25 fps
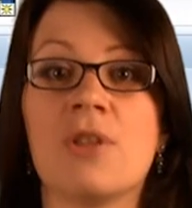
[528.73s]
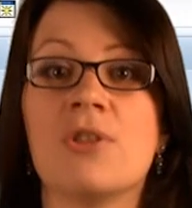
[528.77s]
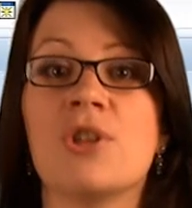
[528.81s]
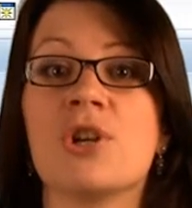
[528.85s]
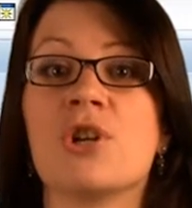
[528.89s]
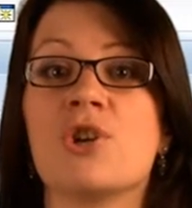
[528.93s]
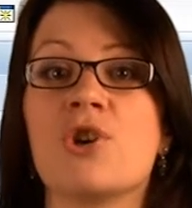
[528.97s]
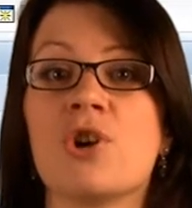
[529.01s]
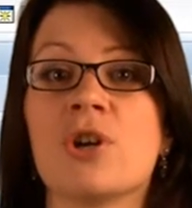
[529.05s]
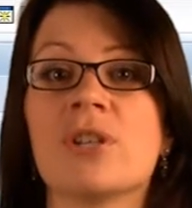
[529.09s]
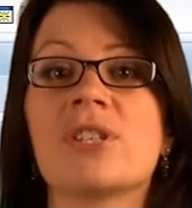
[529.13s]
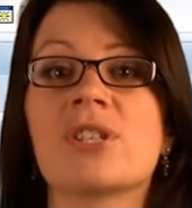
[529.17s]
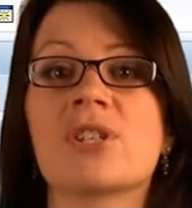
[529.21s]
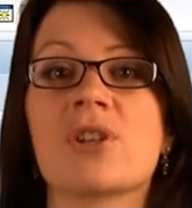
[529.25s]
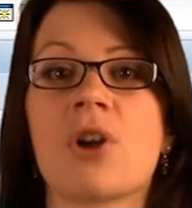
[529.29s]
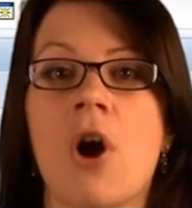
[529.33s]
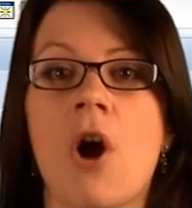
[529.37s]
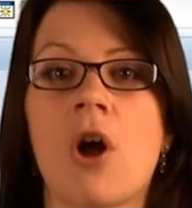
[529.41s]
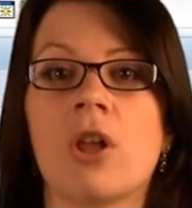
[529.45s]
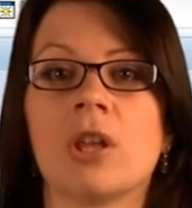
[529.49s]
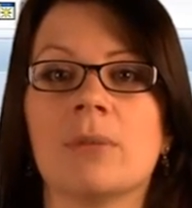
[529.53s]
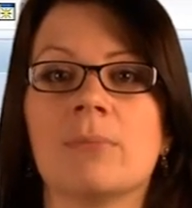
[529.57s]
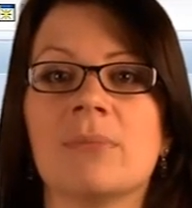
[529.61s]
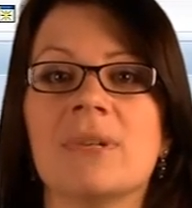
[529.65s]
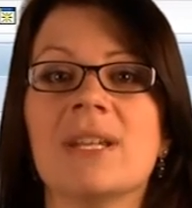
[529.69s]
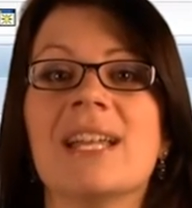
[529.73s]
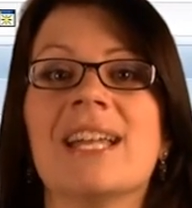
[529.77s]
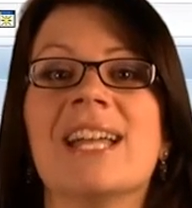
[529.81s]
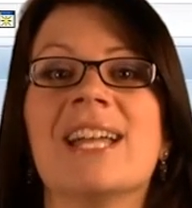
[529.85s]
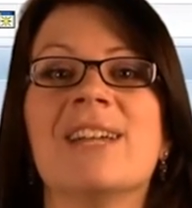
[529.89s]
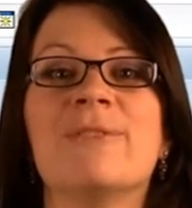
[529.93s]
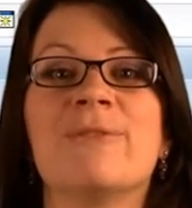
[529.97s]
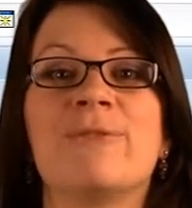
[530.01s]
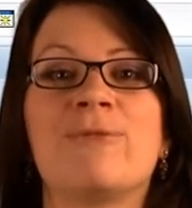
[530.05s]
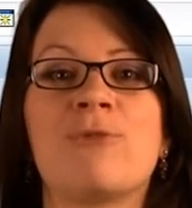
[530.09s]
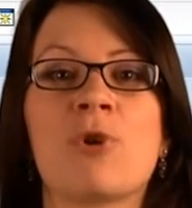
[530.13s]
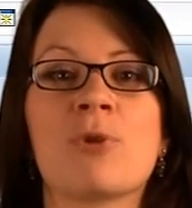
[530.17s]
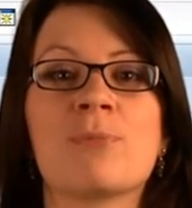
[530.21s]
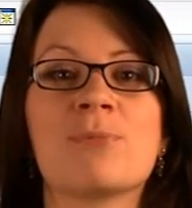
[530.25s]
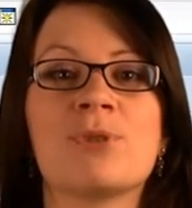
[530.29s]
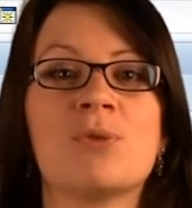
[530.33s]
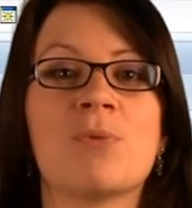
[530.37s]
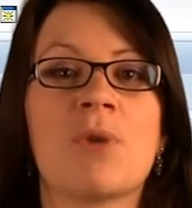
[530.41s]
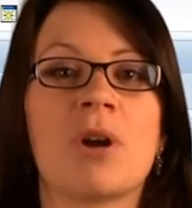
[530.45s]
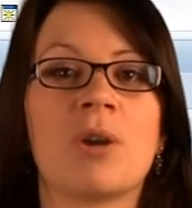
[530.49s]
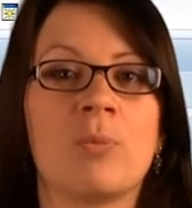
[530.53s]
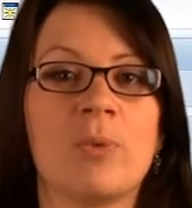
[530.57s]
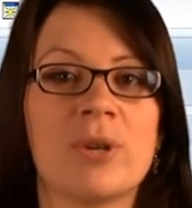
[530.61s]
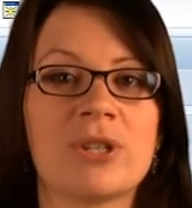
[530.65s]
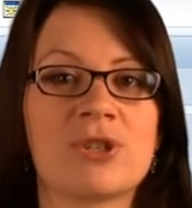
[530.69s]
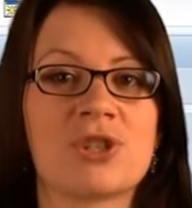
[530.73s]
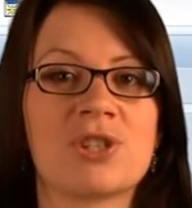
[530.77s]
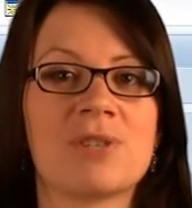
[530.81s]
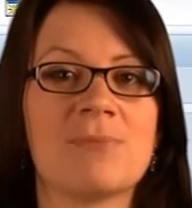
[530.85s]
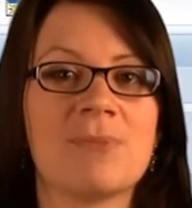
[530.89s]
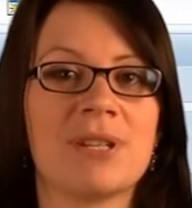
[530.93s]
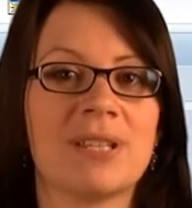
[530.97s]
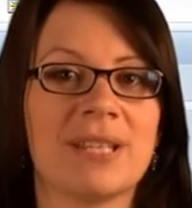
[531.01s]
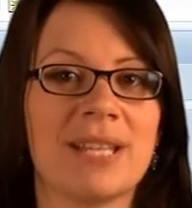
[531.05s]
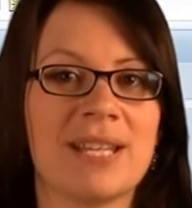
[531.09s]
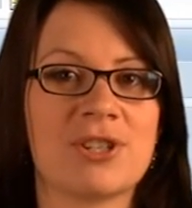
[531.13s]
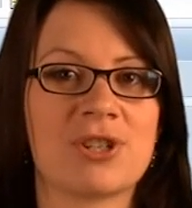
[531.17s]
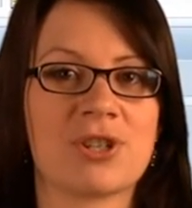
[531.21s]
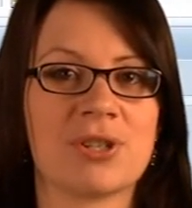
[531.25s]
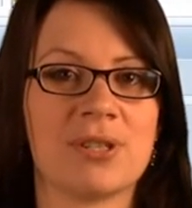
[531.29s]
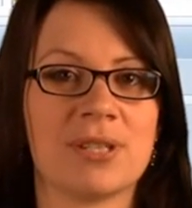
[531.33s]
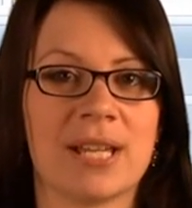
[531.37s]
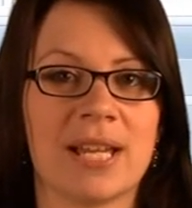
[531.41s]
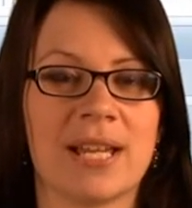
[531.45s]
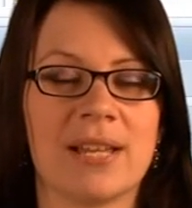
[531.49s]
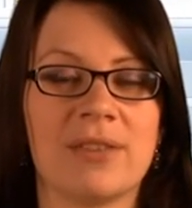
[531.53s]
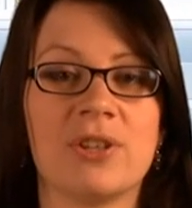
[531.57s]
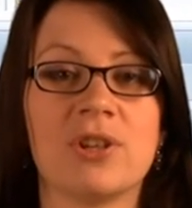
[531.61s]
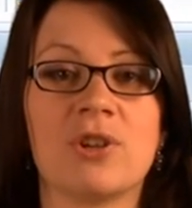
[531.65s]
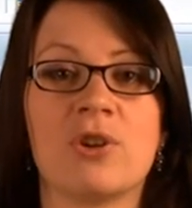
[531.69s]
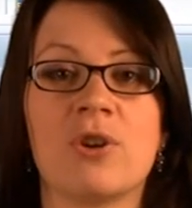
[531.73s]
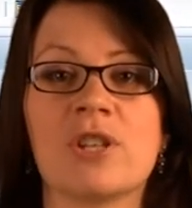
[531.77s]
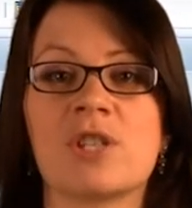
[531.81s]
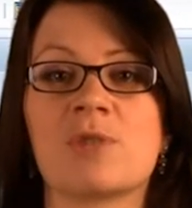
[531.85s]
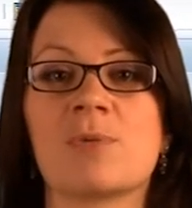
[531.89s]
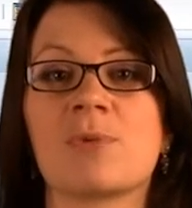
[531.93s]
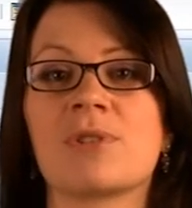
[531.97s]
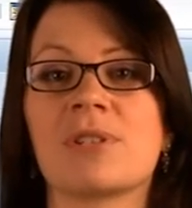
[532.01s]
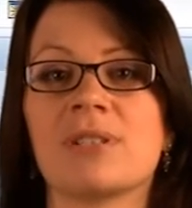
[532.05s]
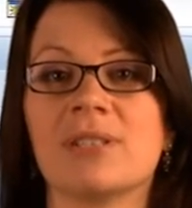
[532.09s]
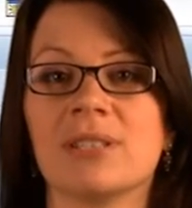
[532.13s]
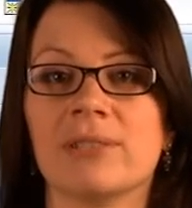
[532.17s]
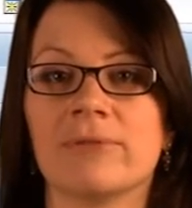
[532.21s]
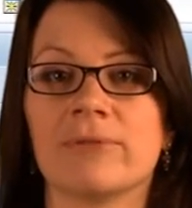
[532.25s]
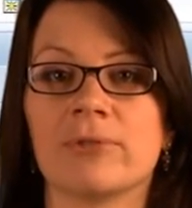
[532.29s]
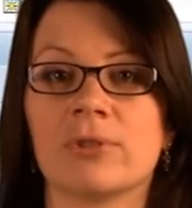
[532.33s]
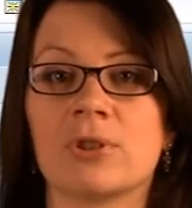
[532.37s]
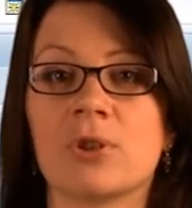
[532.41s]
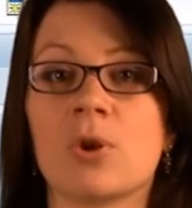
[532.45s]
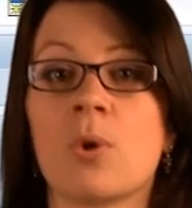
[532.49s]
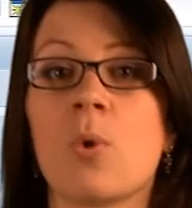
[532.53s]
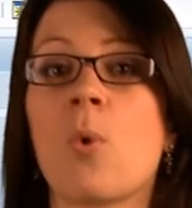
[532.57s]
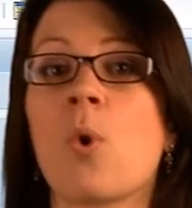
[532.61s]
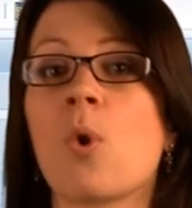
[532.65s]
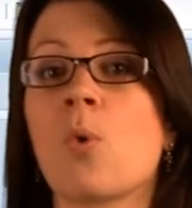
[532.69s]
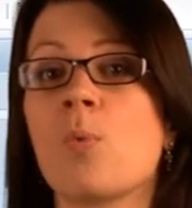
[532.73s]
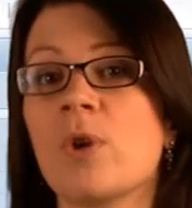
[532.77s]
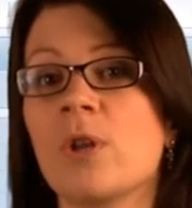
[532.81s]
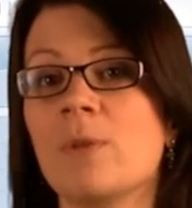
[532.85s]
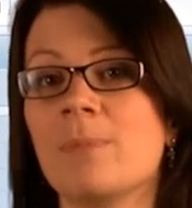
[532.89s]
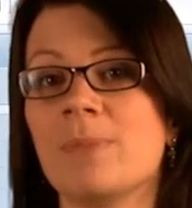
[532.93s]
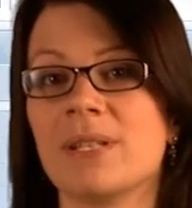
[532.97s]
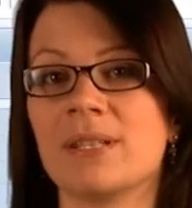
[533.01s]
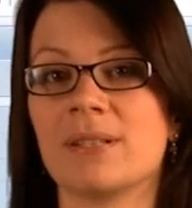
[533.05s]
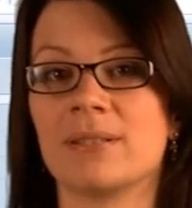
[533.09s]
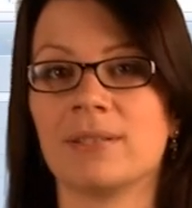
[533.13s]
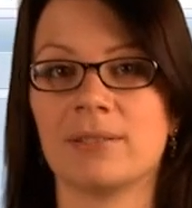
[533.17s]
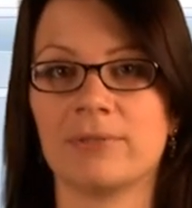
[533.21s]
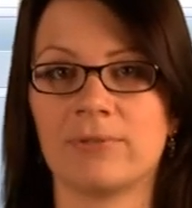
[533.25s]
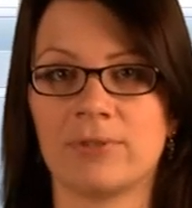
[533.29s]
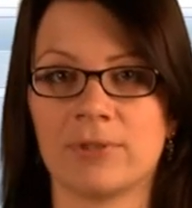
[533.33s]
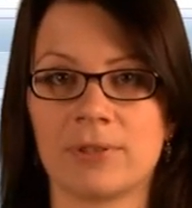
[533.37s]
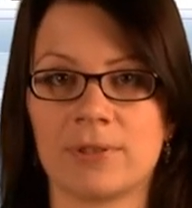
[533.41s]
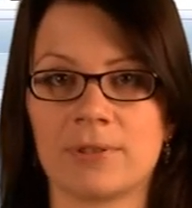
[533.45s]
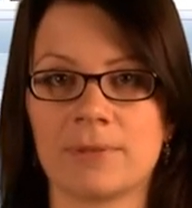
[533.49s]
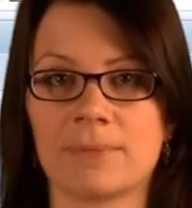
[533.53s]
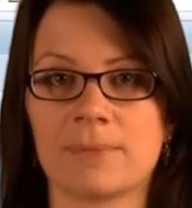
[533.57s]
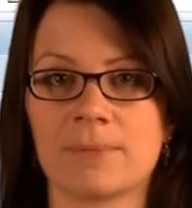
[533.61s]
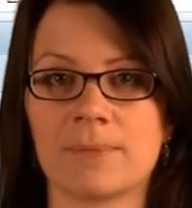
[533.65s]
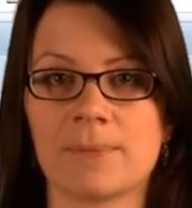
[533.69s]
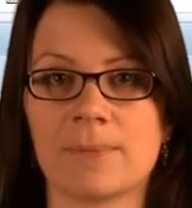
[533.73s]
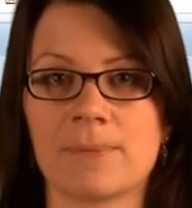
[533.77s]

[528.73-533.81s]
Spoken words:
The goods column informs you on which simulation day the goods were delivered or will be delivered.